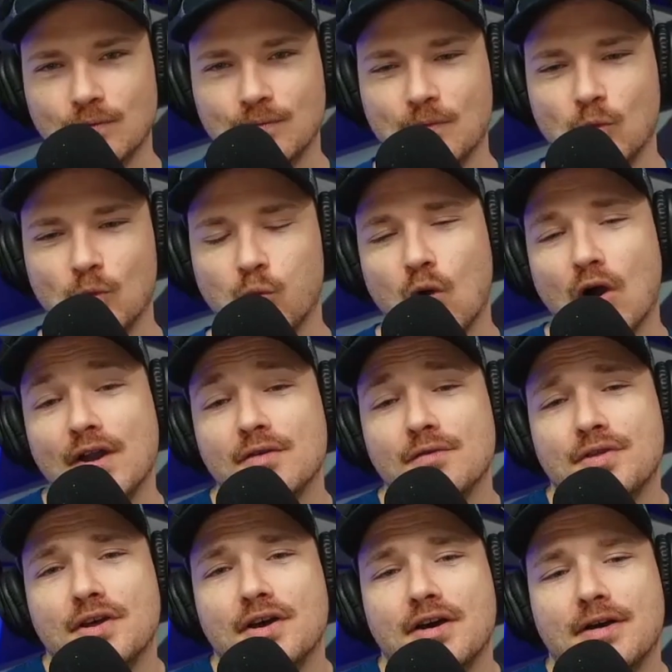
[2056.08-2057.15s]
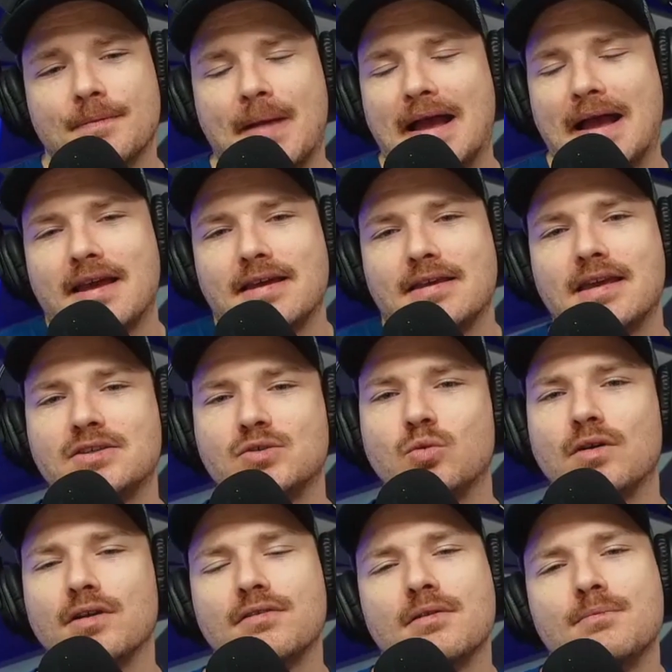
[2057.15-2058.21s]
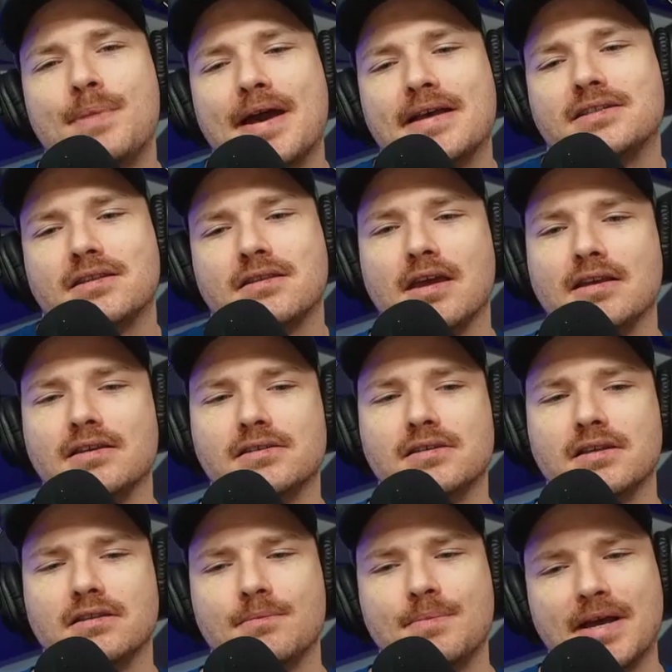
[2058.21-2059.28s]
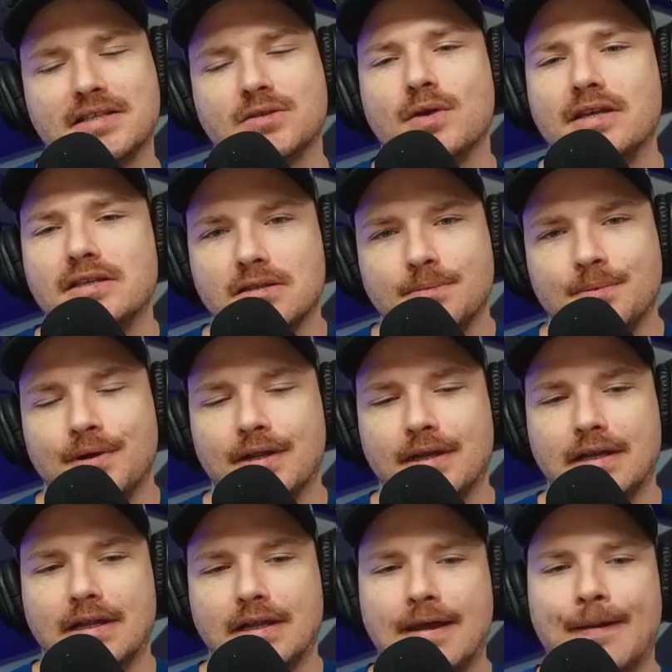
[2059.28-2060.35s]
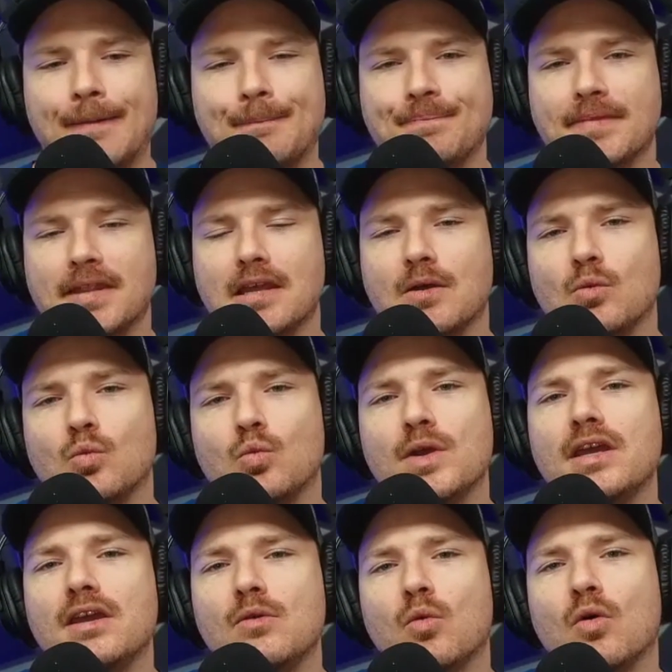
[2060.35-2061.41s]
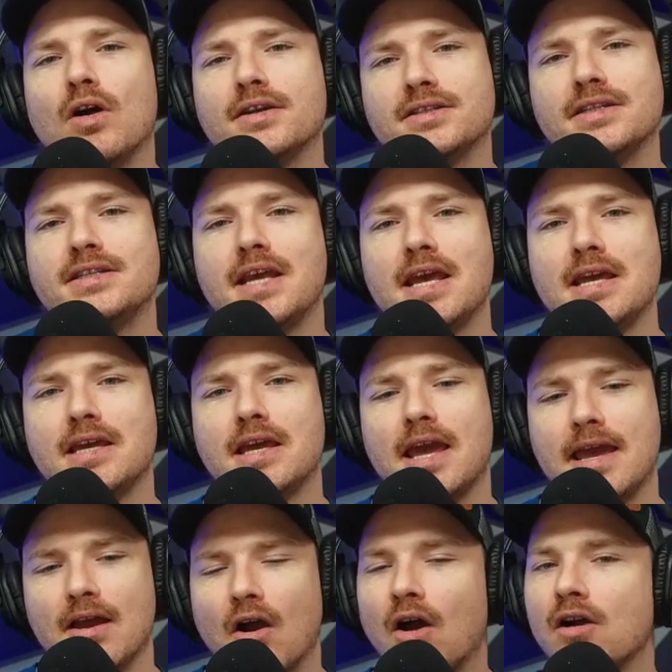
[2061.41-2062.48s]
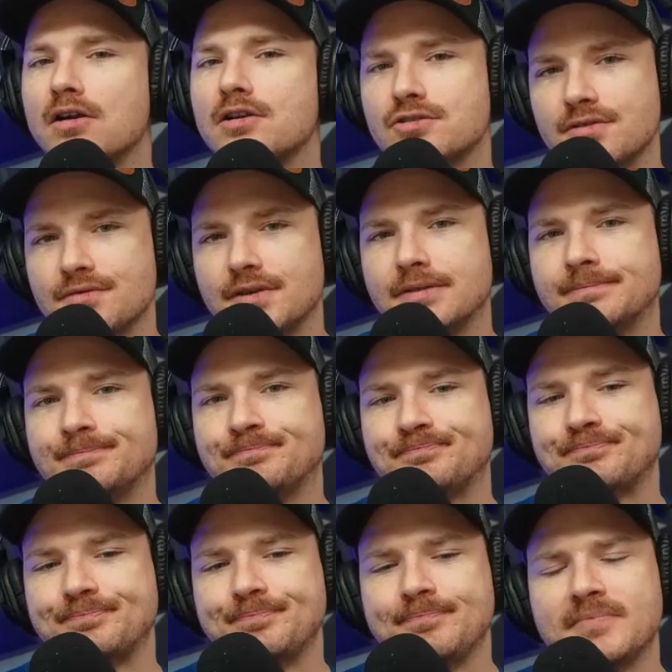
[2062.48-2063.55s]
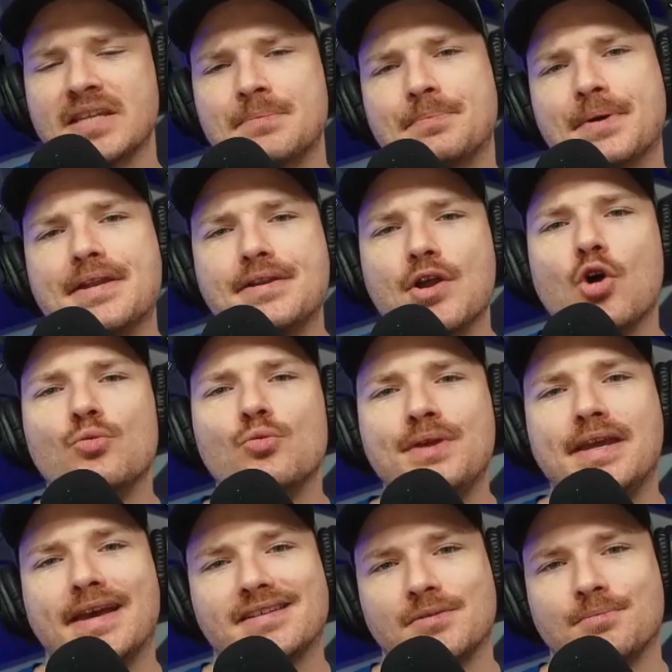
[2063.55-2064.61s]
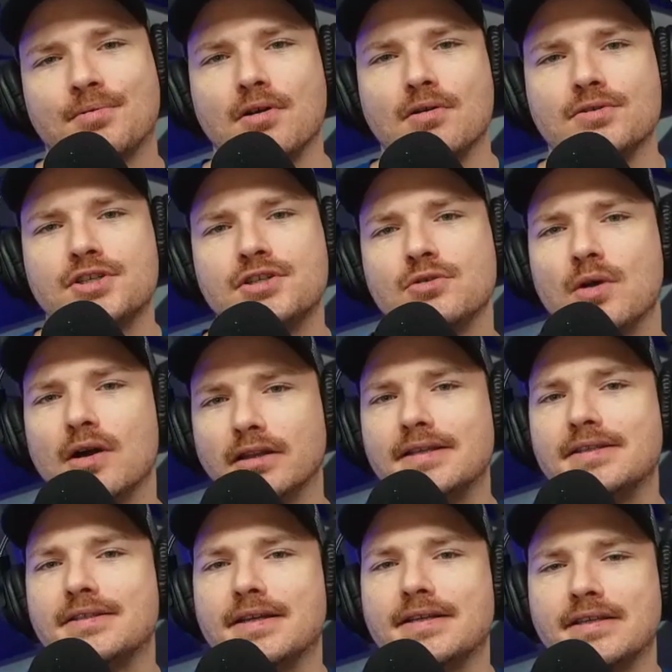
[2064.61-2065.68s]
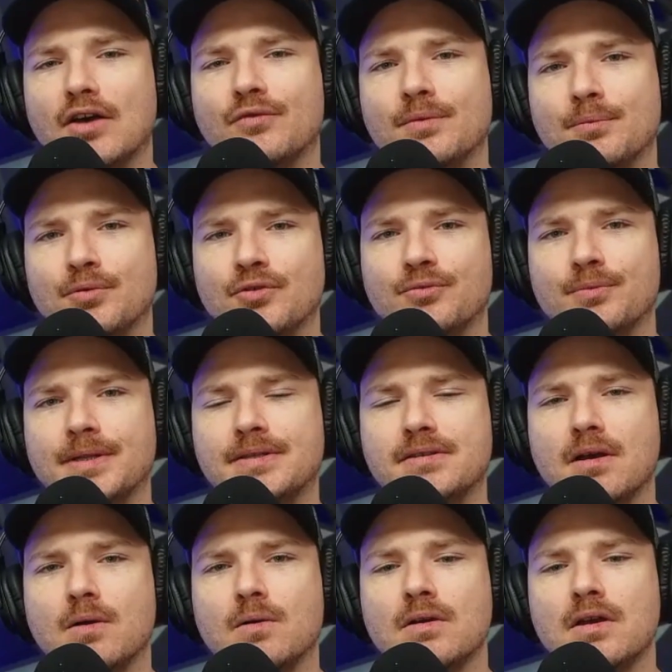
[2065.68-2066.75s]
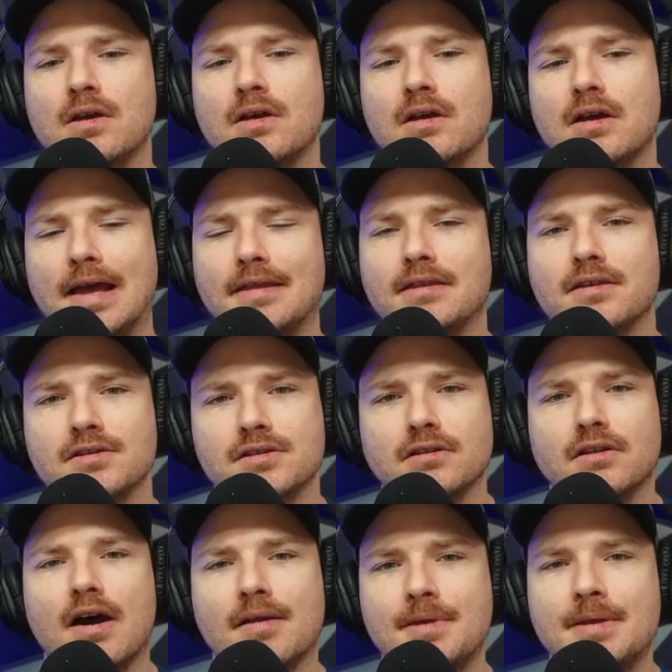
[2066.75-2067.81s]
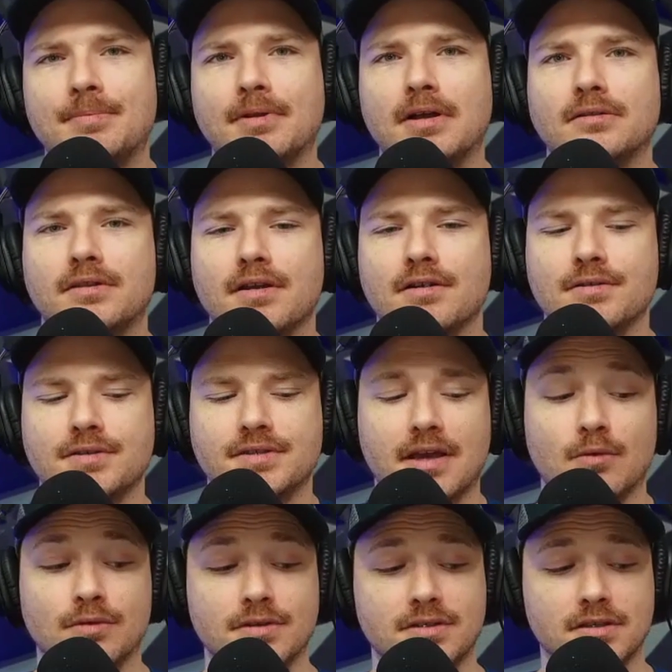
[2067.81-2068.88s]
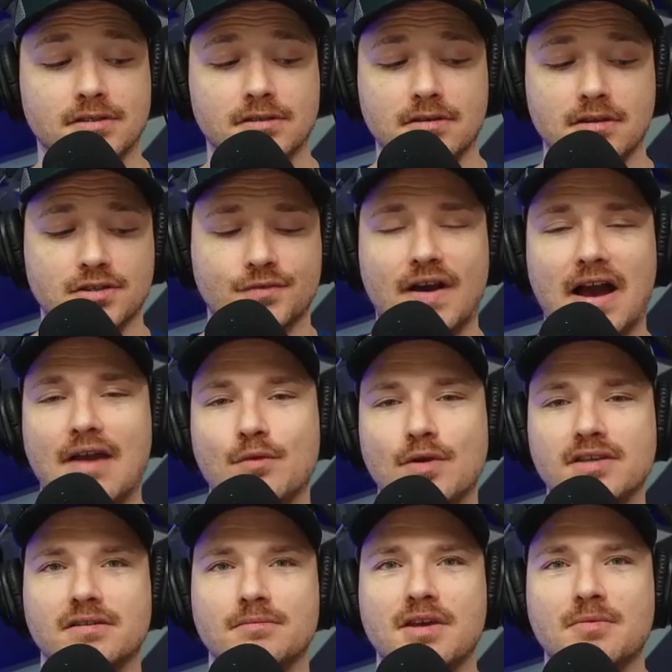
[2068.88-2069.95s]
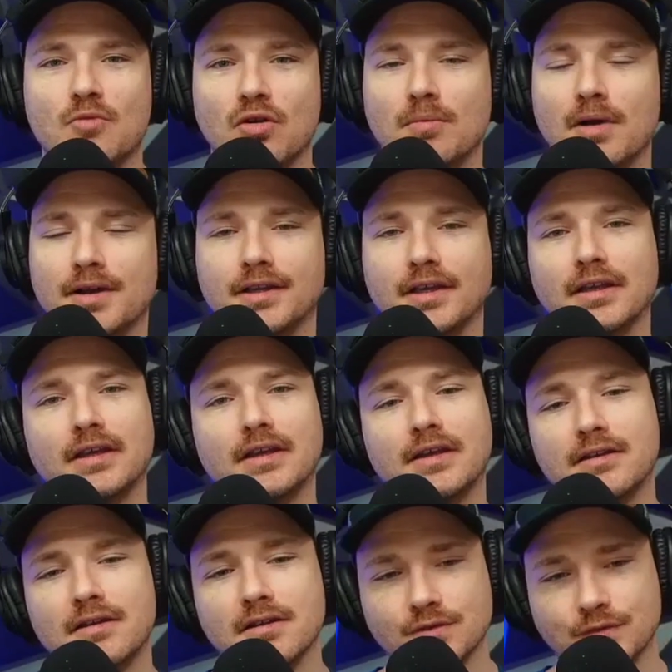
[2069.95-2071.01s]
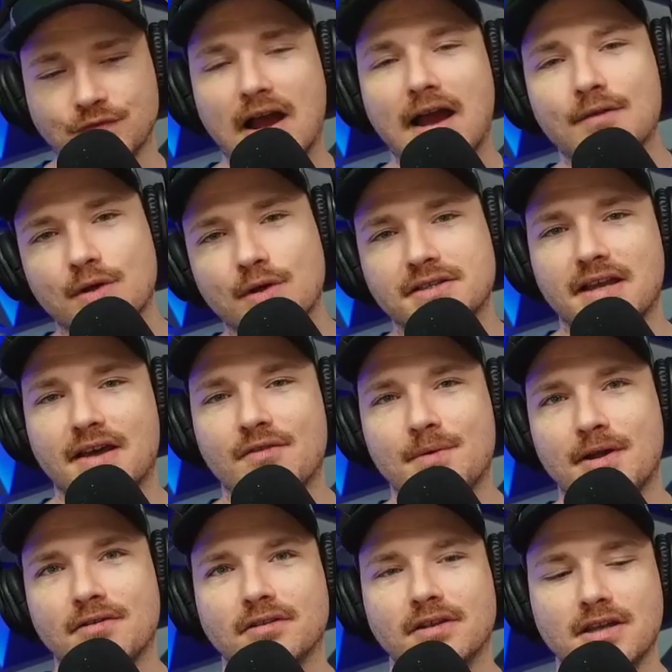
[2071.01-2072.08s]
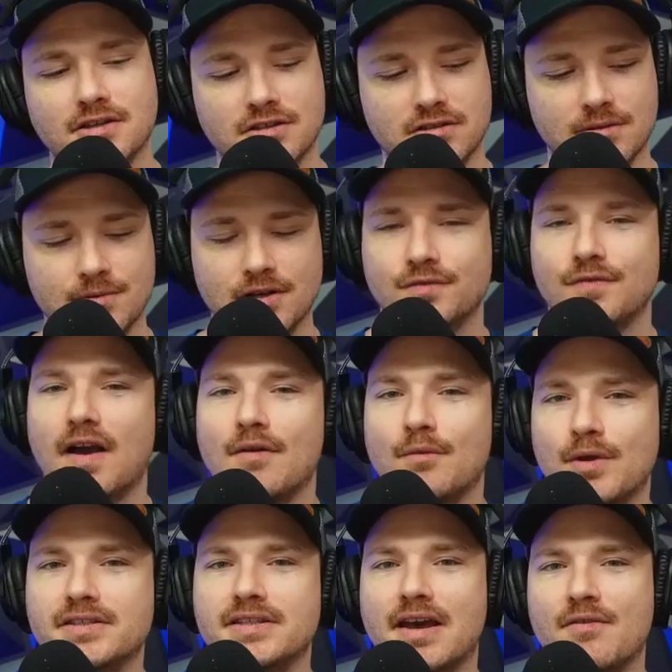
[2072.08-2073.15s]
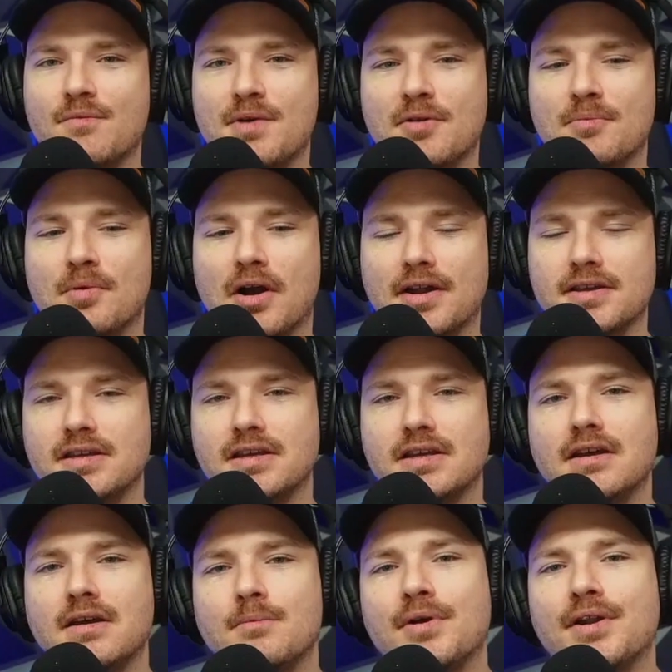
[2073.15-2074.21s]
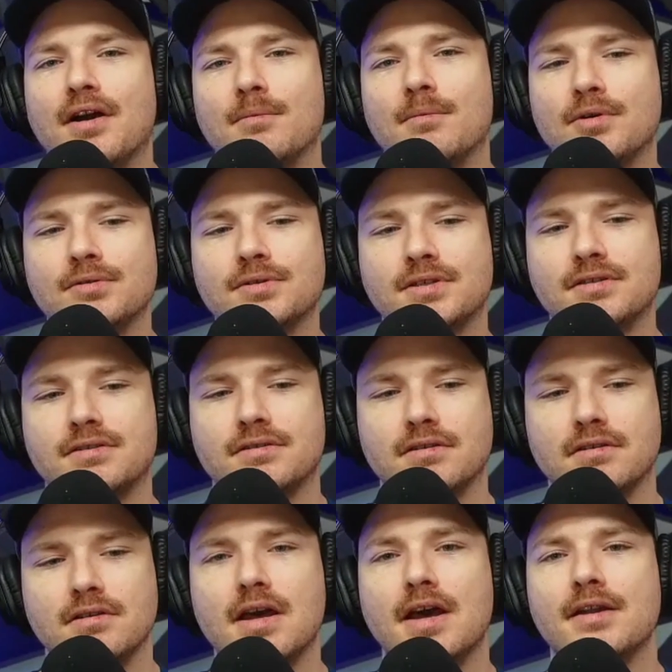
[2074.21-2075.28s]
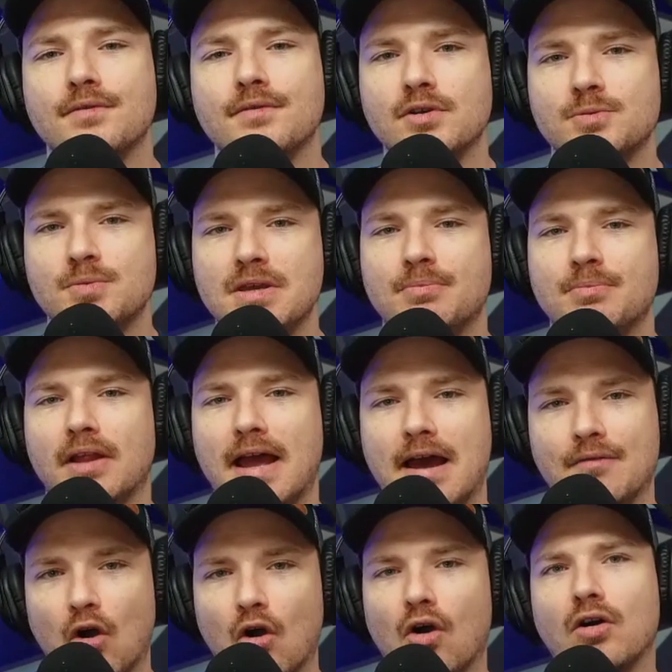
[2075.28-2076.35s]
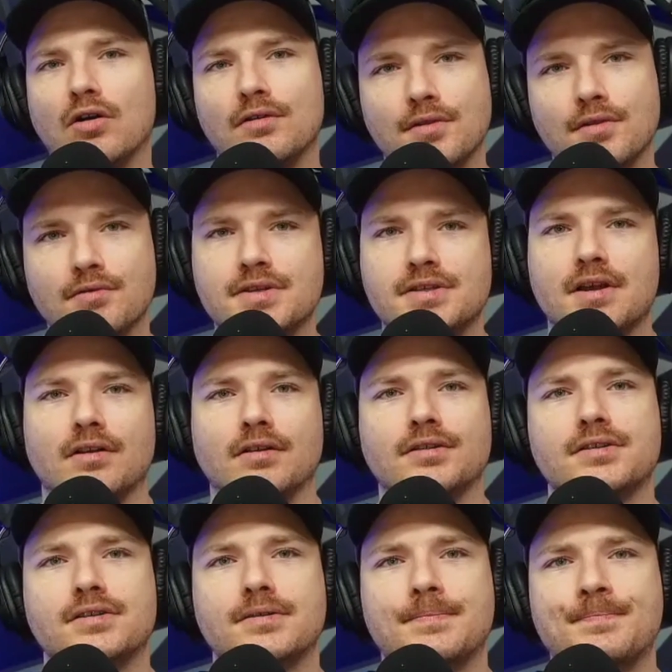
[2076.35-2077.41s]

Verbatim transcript: one of the, I guess, one of the best things and the best ways to put it, we want to take a heart driven, but no BS approach to holistic self improvement. So I think there's a lot of people out there who say, well, this is here's five ways to make more money. Here's five ways to have a better relationship. Here's five ways to have a better body. But almost none of those people have all of the results